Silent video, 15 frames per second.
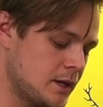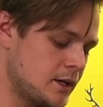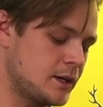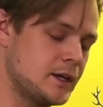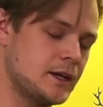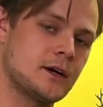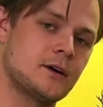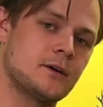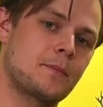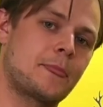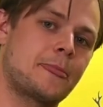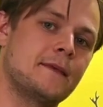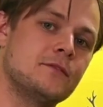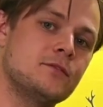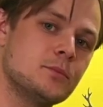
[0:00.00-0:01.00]
Now,
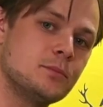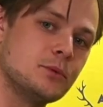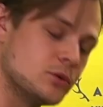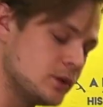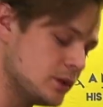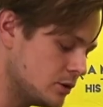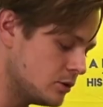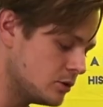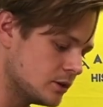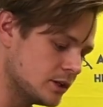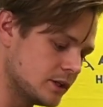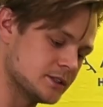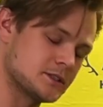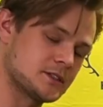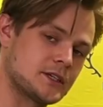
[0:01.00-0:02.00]
if you're building the unit
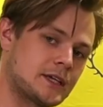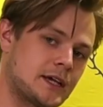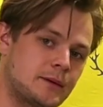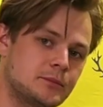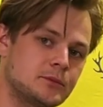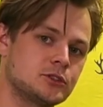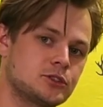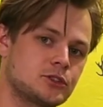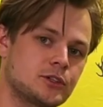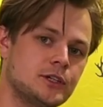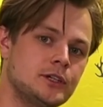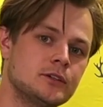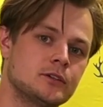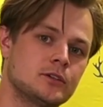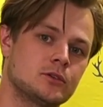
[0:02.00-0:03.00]
into
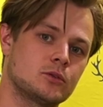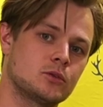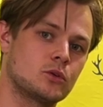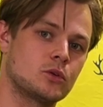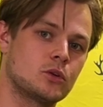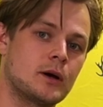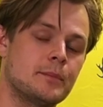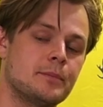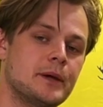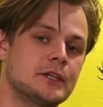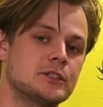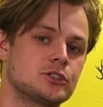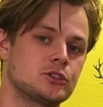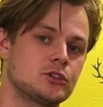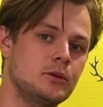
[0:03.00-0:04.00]
cabinetry or a
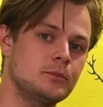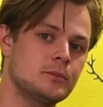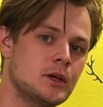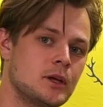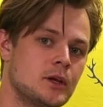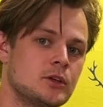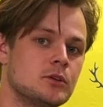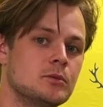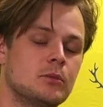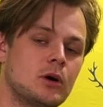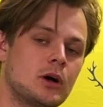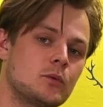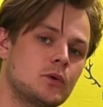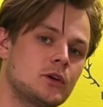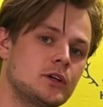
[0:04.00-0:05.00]
bench top, you
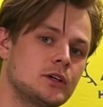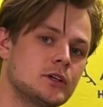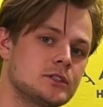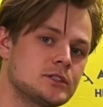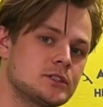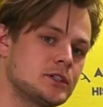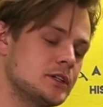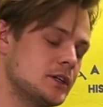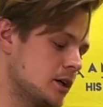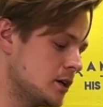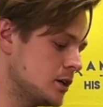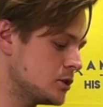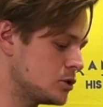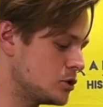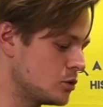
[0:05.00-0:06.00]
might want to consider
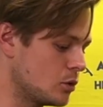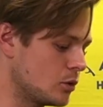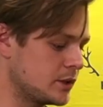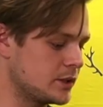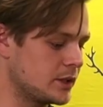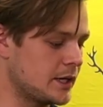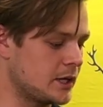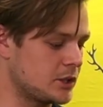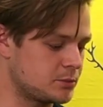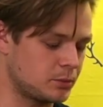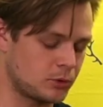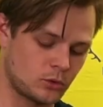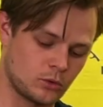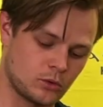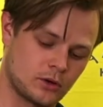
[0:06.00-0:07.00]
storing the gas
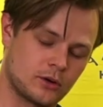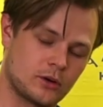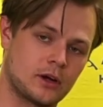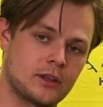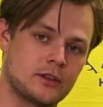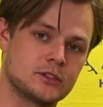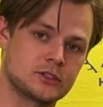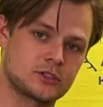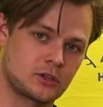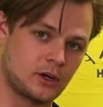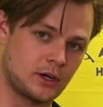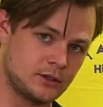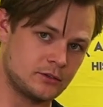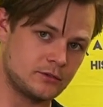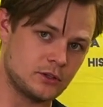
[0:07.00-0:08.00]
bottle on either
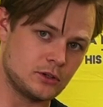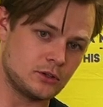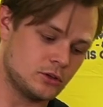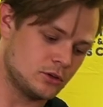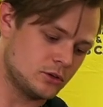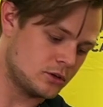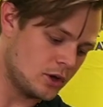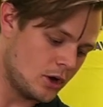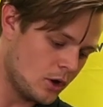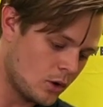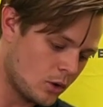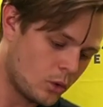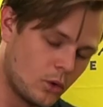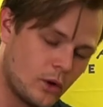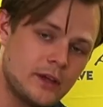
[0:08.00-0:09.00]
side of the unit
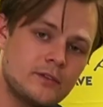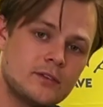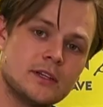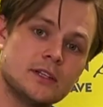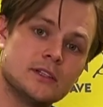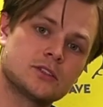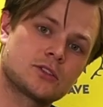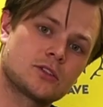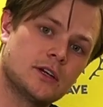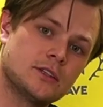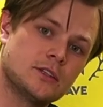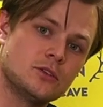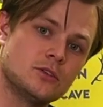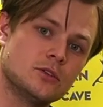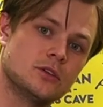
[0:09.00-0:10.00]
or even inside
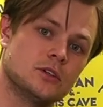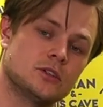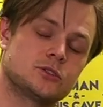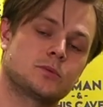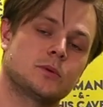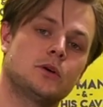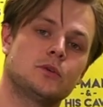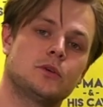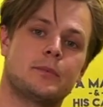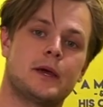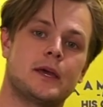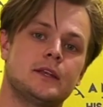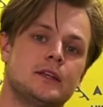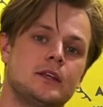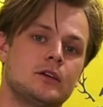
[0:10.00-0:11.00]
the unit as well,
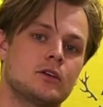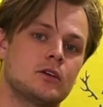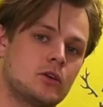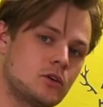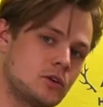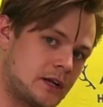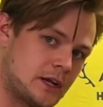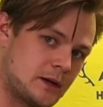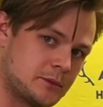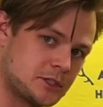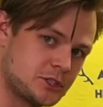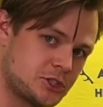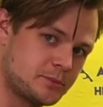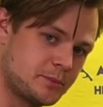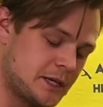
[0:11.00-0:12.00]
depending on how
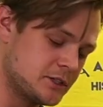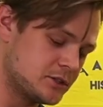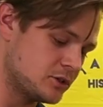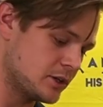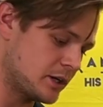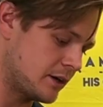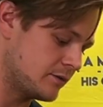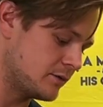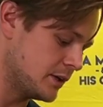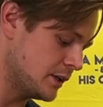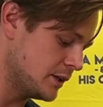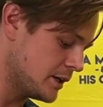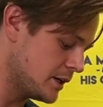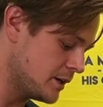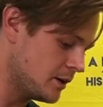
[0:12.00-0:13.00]
much space you have in
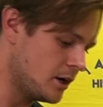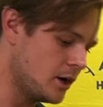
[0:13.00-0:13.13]
there.